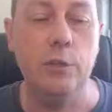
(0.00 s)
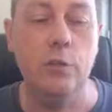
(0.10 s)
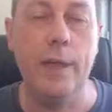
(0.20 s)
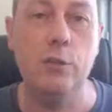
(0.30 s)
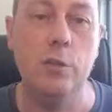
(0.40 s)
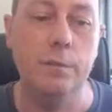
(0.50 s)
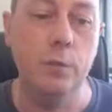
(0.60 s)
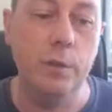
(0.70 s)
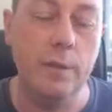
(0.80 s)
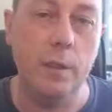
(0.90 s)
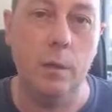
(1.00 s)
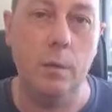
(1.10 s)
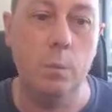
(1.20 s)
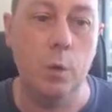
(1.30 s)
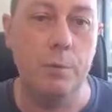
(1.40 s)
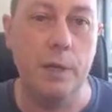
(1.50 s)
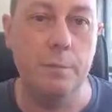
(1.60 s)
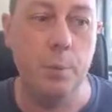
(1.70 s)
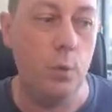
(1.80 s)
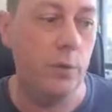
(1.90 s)
So that should have looked at the WordPress
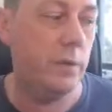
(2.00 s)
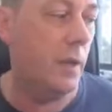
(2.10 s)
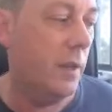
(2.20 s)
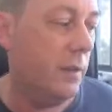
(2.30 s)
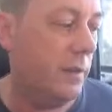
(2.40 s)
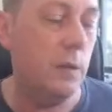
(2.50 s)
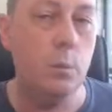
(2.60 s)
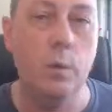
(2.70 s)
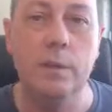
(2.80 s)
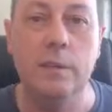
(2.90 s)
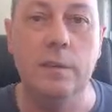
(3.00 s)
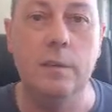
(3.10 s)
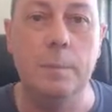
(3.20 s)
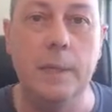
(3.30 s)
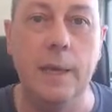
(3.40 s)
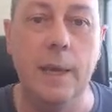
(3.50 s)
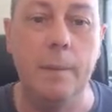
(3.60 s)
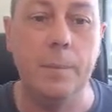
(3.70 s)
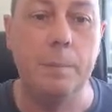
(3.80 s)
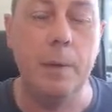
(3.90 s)
post, seen it needed to be
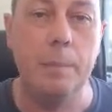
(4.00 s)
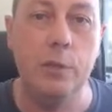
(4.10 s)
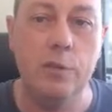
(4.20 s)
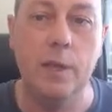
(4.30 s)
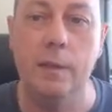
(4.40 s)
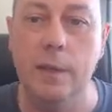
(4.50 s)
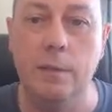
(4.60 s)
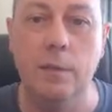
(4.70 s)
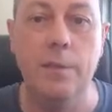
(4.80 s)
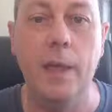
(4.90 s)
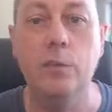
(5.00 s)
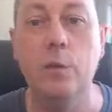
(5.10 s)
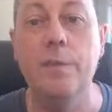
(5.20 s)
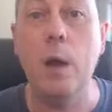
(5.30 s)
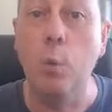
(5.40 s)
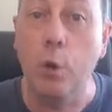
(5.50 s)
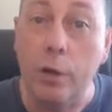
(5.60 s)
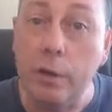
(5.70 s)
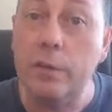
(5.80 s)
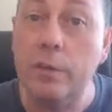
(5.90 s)
published and done that. So if that
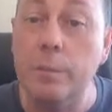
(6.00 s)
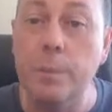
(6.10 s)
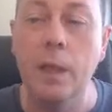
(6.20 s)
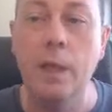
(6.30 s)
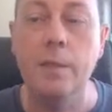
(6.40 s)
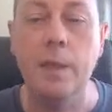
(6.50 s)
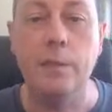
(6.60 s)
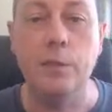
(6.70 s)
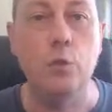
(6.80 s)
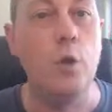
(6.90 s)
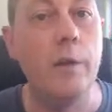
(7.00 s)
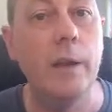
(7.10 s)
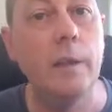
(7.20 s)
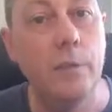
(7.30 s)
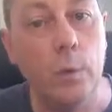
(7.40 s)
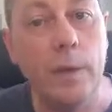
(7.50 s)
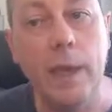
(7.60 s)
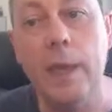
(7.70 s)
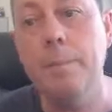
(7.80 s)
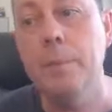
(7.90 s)
works, then the URL is
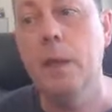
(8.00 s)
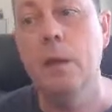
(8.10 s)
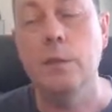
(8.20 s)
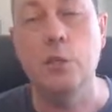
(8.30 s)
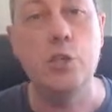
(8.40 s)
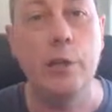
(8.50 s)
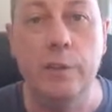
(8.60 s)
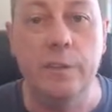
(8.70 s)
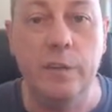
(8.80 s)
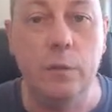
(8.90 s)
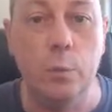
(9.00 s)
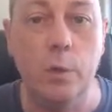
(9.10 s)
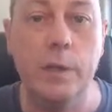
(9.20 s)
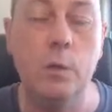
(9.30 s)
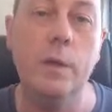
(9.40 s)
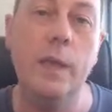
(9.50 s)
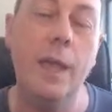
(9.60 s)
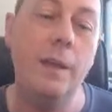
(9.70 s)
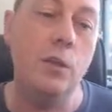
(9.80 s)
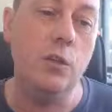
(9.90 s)
okay, the scheduling system is working okay,
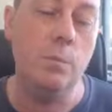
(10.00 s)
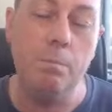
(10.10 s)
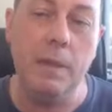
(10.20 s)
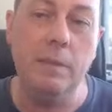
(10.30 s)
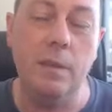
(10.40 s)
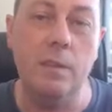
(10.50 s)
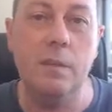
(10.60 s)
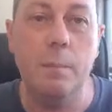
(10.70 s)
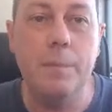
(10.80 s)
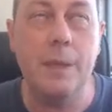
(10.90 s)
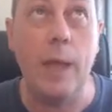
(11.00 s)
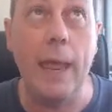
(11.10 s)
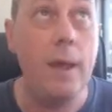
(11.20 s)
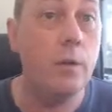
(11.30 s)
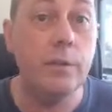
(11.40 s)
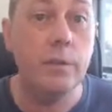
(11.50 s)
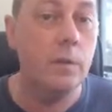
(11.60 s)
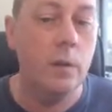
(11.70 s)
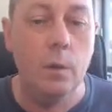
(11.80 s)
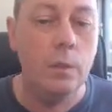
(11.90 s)
and it means that something else
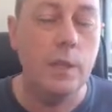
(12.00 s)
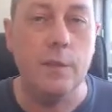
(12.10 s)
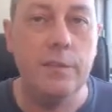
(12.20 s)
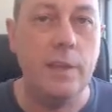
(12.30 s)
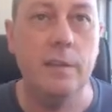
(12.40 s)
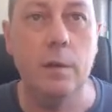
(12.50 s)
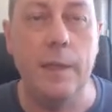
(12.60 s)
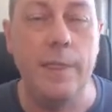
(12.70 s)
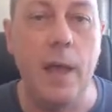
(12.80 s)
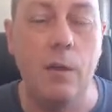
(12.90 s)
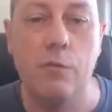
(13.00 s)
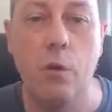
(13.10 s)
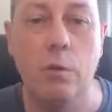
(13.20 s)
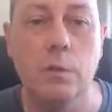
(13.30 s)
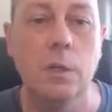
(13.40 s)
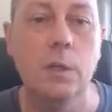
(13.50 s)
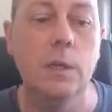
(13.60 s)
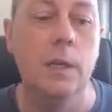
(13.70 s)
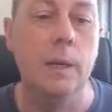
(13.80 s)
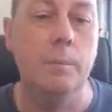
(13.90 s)
that you've set up in that cron
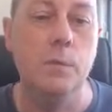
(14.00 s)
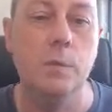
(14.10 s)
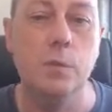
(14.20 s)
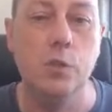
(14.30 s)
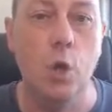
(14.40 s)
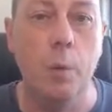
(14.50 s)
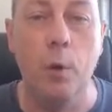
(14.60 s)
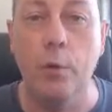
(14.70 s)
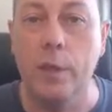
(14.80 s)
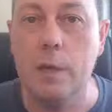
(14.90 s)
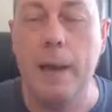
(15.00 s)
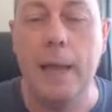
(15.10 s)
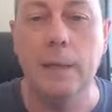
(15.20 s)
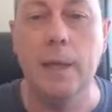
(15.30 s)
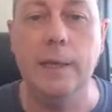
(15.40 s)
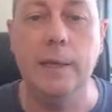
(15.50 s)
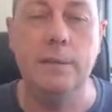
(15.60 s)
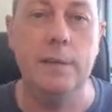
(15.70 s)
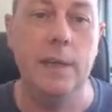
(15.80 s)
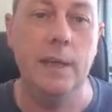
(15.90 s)
job or the command line
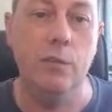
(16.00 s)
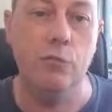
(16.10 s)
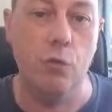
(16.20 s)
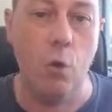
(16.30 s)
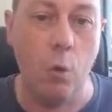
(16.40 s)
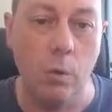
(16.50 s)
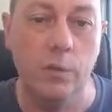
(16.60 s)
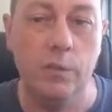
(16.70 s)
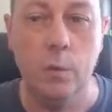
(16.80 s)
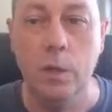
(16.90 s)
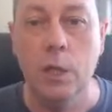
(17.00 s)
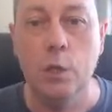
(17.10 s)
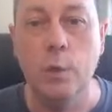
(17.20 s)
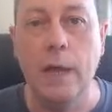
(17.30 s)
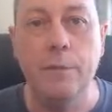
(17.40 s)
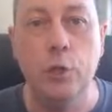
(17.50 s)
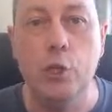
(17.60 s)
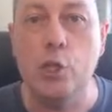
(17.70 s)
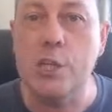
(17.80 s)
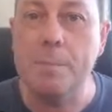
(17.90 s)
is wrong. So go and have a look
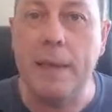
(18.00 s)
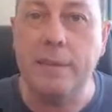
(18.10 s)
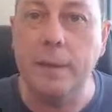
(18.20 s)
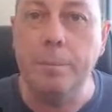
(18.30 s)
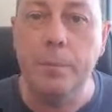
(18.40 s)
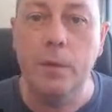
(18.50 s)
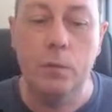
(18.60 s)
at your spacing.